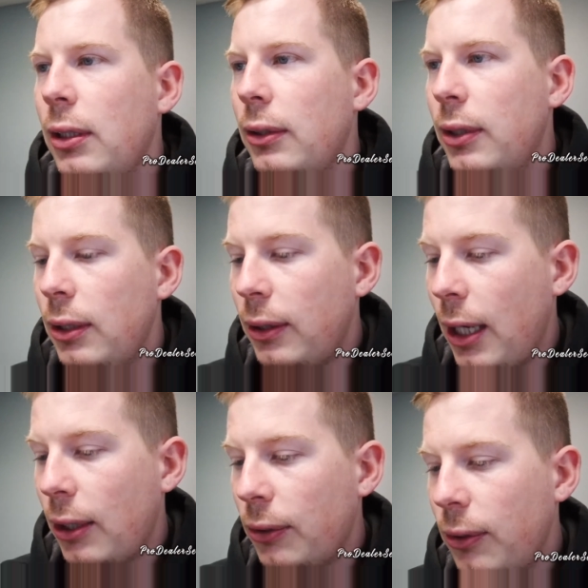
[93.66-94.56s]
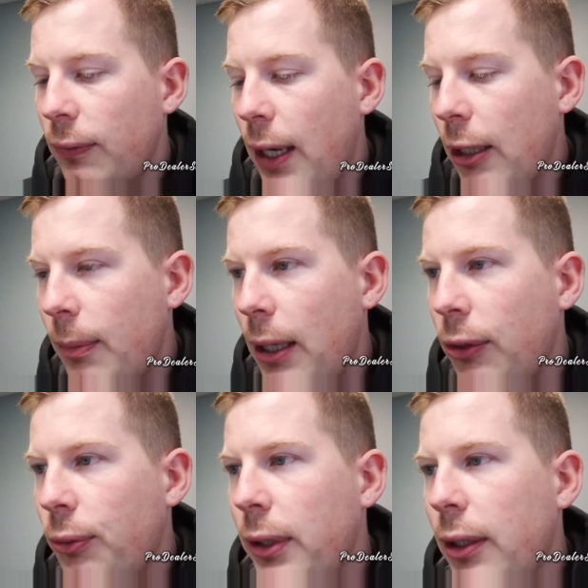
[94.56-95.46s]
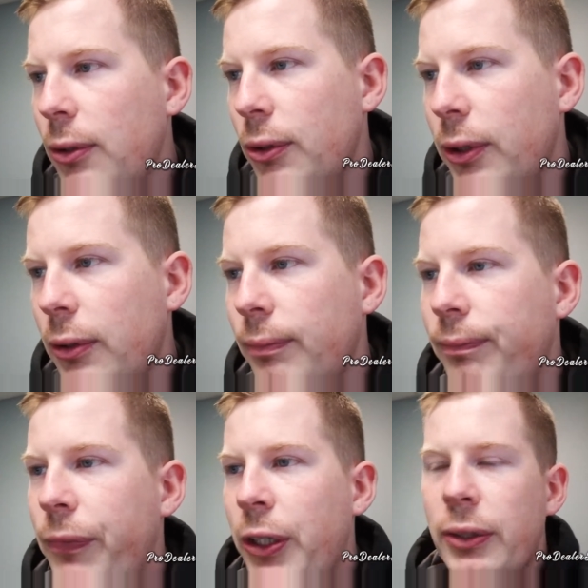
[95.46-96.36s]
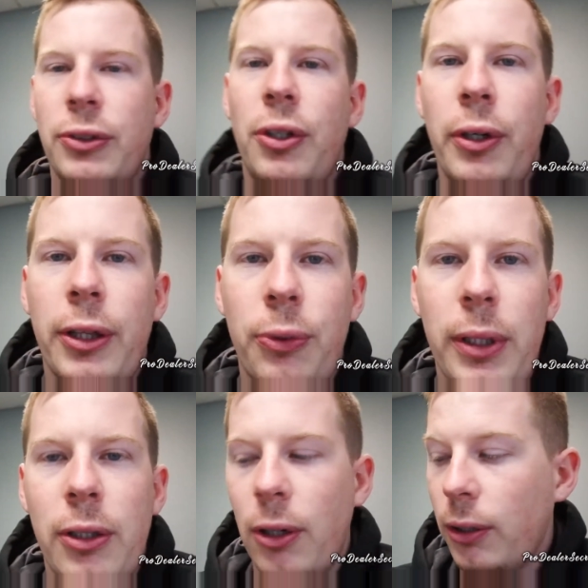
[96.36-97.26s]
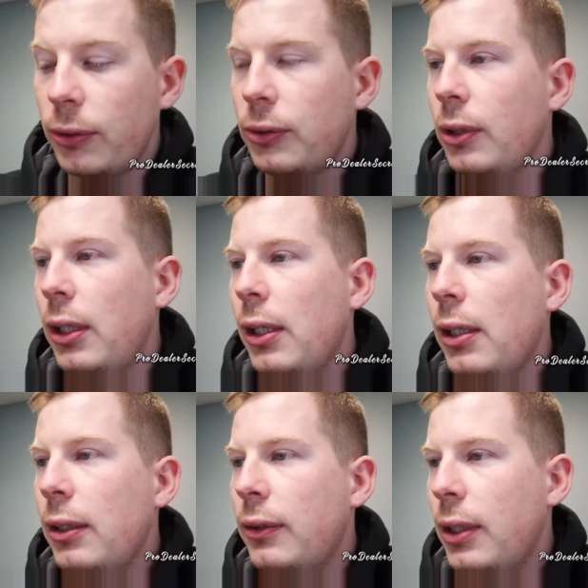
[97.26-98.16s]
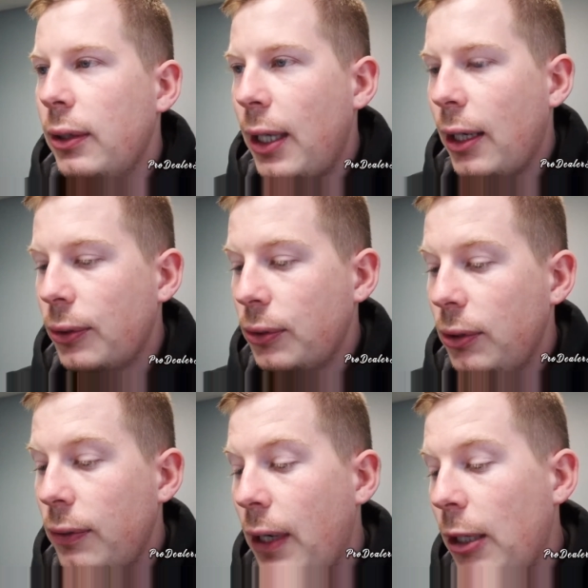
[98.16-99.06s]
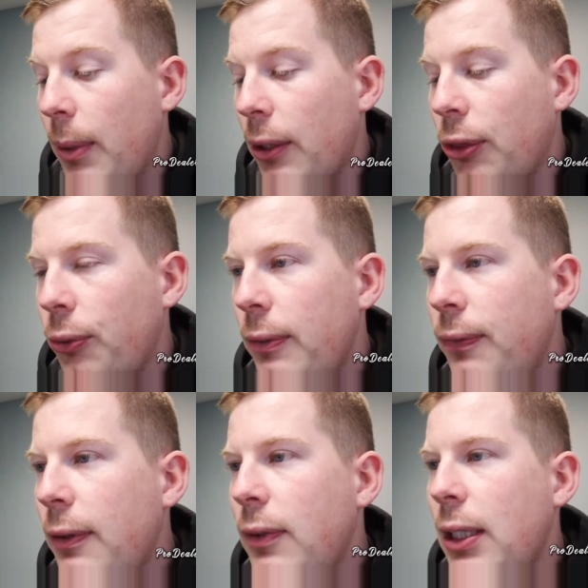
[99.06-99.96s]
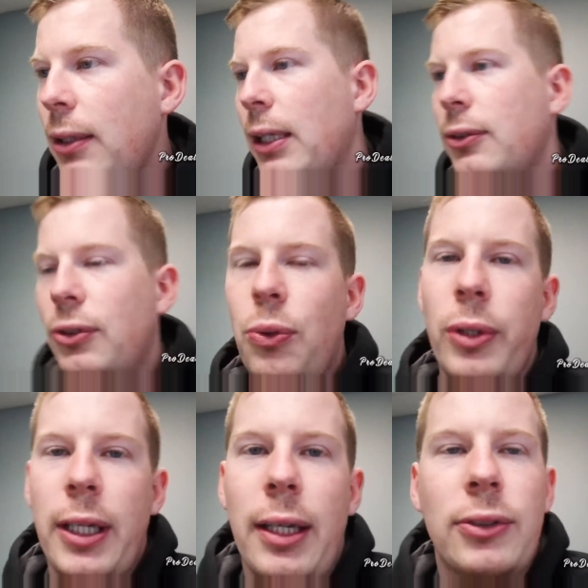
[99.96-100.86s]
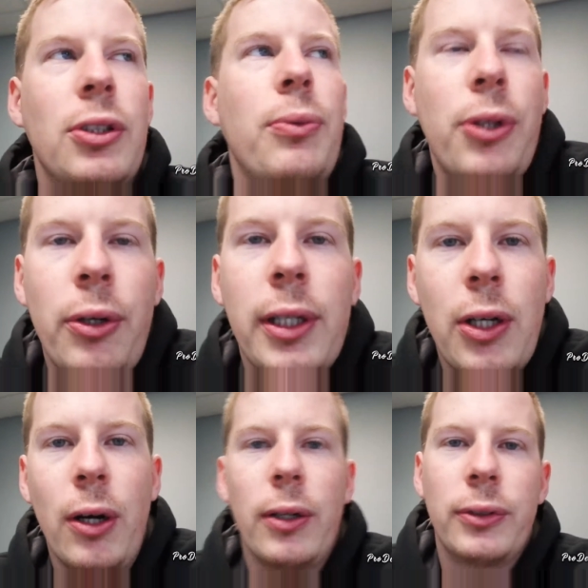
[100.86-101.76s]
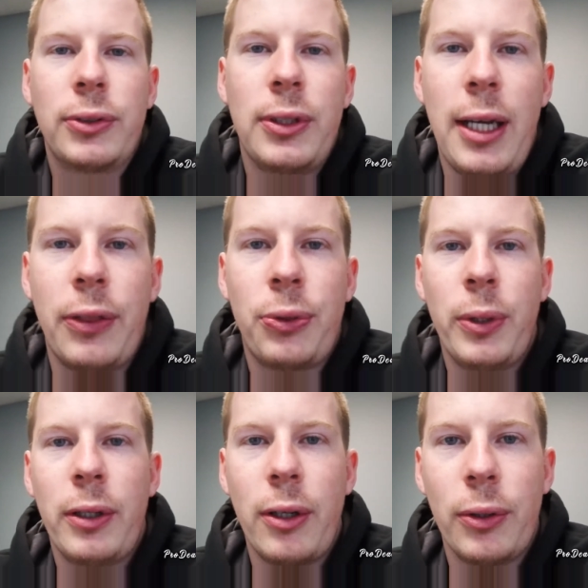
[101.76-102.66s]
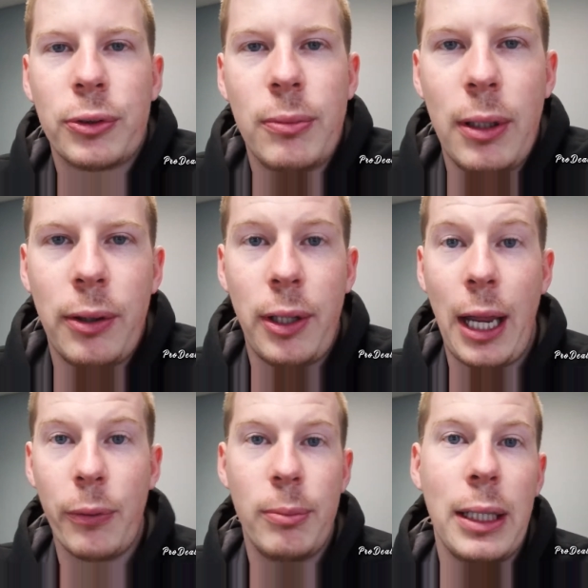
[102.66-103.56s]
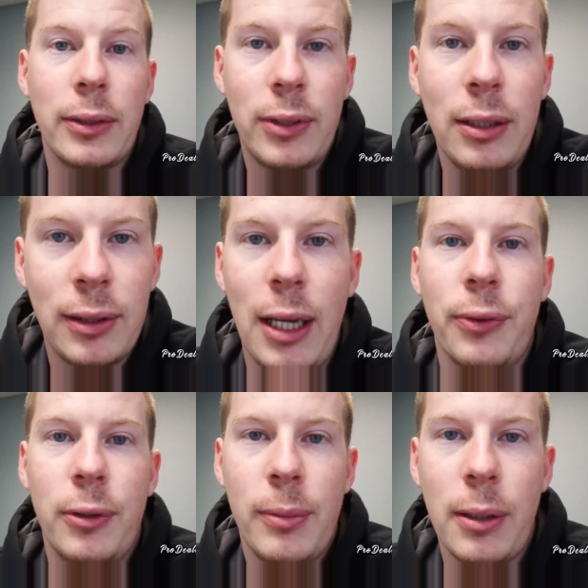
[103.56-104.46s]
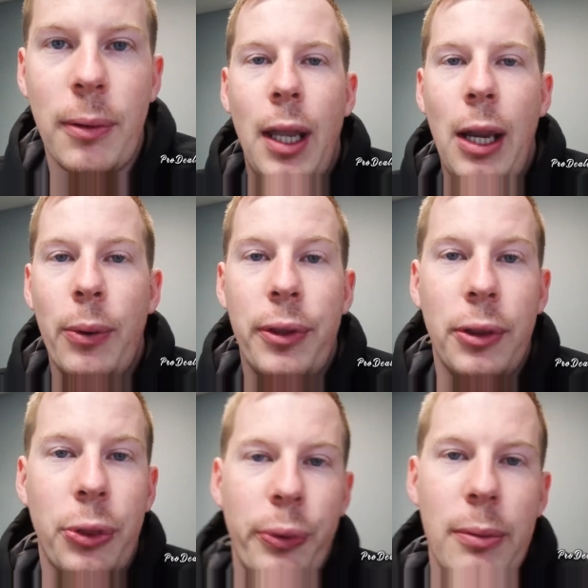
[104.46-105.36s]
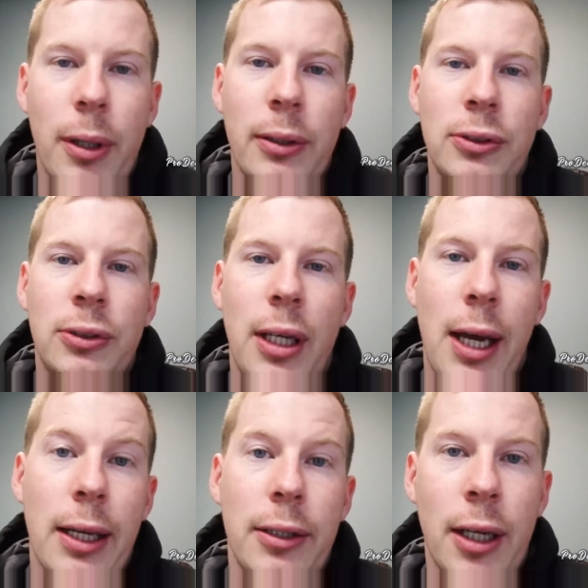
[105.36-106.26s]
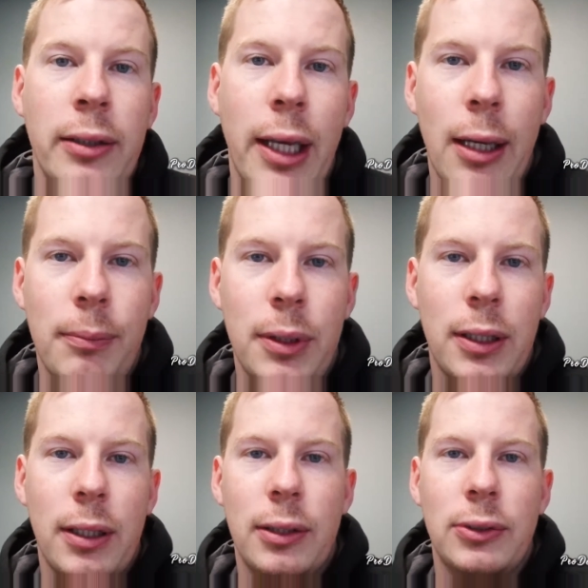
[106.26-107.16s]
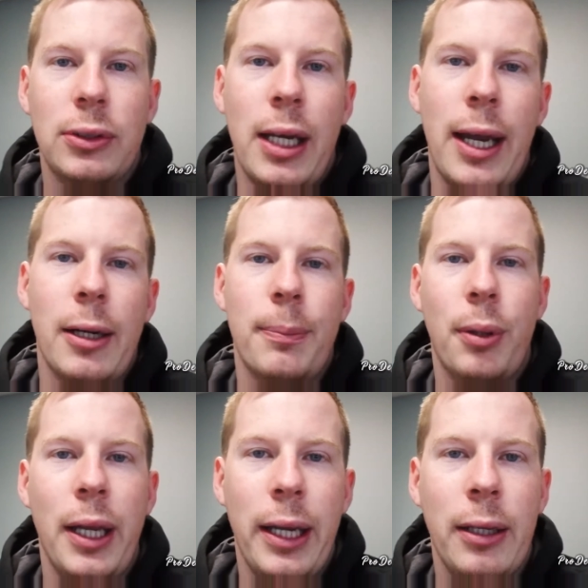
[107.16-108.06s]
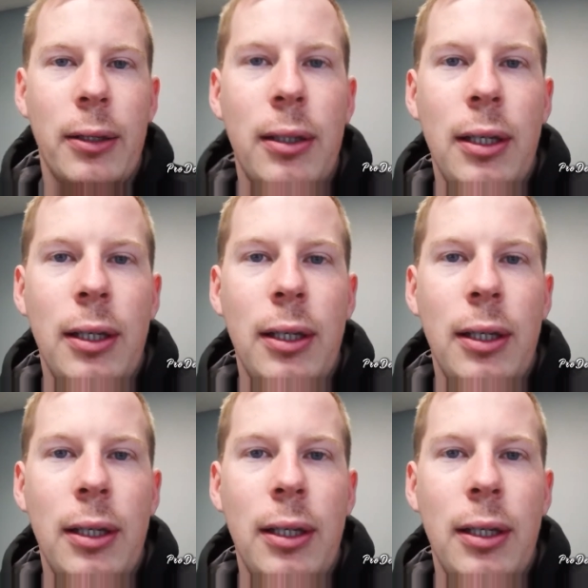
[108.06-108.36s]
10,000 divided by 300, it's 33 cars. 10,000 divided by 350, that's 28. So 30 cars at $300 a month and I would make $10,000 a month. And within 3 months, I had done that because I had a plan